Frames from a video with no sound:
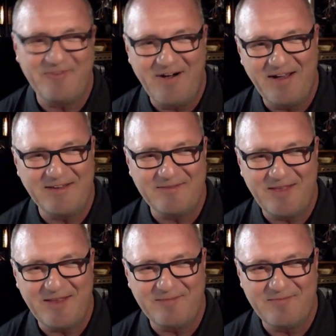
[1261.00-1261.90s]
have
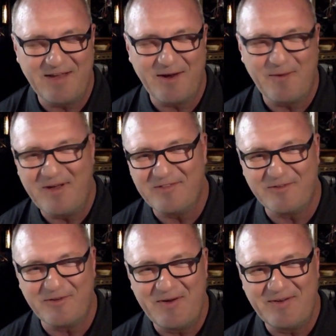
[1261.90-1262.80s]
fun and make our way
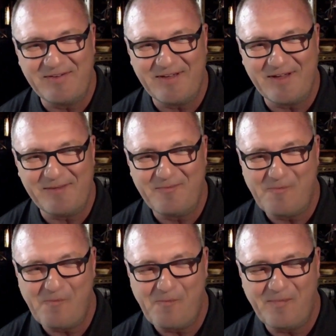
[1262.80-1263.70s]
through. And
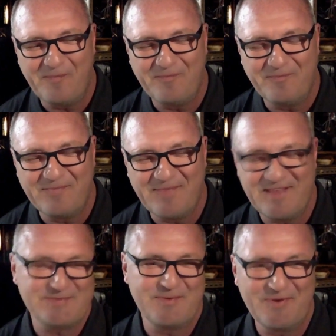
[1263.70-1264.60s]

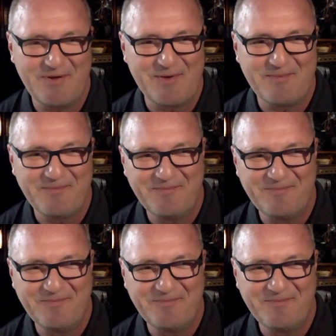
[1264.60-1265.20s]
that's what we're doing.